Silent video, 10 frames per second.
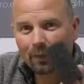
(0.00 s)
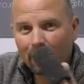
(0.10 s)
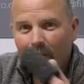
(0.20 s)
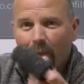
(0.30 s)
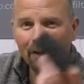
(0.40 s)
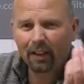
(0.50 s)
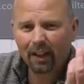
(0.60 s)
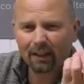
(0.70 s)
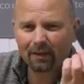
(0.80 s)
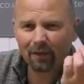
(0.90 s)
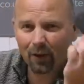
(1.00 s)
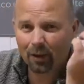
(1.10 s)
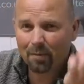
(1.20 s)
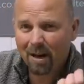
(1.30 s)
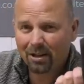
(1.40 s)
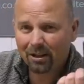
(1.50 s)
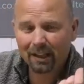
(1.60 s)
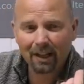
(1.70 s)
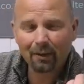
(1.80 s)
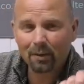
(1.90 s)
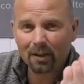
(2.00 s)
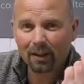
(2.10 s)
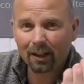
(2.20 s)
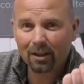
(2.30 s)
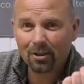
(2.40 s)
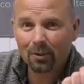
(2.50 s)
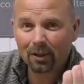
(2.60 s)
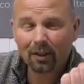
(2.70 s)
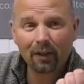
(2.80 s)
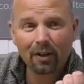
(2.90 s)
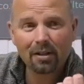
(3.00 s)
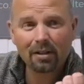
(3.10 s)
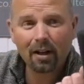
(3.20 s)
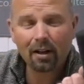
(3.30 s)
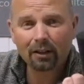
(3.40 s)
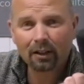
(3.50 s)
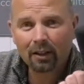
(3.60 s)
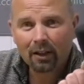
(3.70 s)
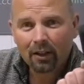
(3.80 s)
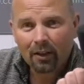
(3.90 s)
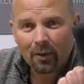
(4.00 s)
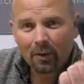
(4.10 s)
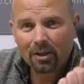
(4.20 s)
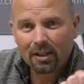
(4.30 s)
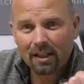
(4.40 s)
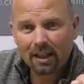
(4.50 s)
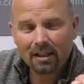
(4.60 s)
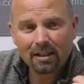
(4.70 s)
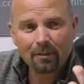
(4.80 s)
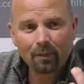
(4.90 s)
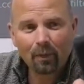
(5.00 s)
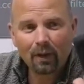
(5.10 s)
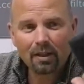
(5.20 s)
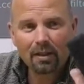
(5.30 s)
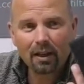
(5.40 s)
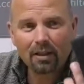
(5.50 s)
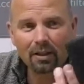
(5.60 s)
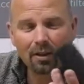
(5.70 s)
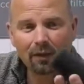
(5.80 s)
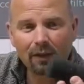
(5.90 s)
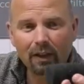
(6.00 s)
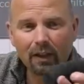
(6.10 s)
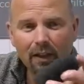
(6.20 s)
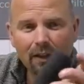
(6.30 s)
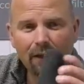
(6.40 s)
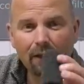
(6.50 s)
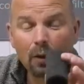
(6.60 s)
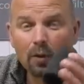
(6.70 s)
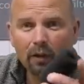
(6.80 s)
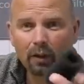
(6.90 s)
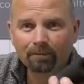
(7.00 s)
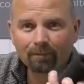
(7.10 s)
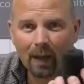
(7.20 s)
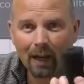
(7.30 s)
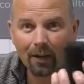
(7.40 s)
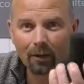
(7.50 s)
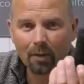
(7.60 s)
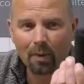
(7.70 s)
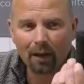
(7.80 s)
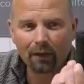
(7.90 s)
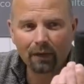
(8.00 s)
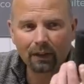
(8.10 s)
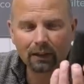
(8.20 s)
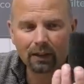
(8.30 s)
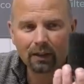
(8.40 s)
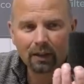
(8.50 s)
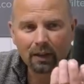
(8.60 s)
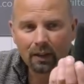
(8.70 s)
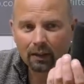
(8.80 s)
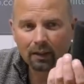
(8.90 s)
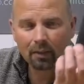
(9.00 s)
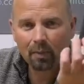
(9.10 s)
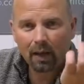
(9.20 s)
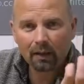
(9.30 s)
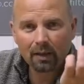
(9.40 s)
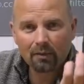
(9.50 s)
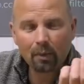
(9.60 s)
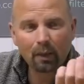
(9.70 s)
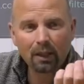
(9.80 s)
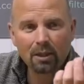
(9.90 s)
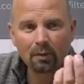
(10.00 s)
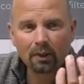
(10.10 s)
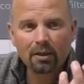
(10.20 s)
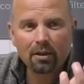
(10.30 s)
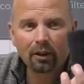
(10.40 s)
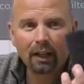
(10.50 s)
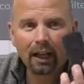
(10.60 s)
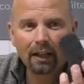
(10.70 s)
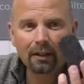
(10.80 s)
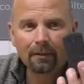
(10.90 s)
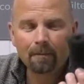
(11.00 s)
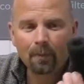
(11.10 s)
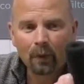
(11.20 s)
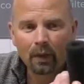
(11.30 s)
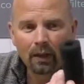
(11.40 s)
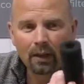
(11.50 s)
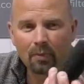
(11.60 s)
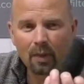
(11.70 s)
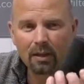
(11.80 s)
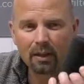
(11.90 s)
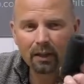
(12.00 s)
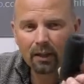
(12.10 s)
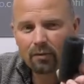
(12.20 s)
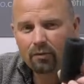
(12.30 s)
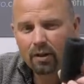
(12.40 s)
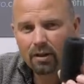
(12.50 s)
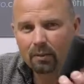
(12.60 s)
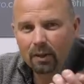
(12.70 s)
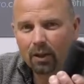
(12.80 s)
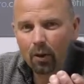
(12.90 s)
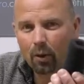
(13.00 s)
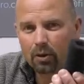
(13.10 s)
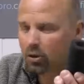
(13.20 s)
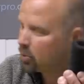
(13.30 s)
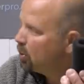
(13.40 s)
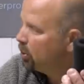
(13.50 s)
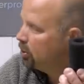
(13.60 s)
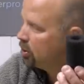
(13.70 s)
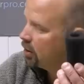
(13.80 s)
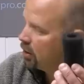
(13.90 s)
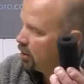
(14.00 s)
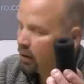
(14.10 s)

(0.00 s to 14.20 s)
Now the one thing I forgot to mention there was the thing I showed you at the very start, which is this. This is actually off a Fluval hang on the back filter. You can buy these replacements online. It's basically a reasonably coarse sponge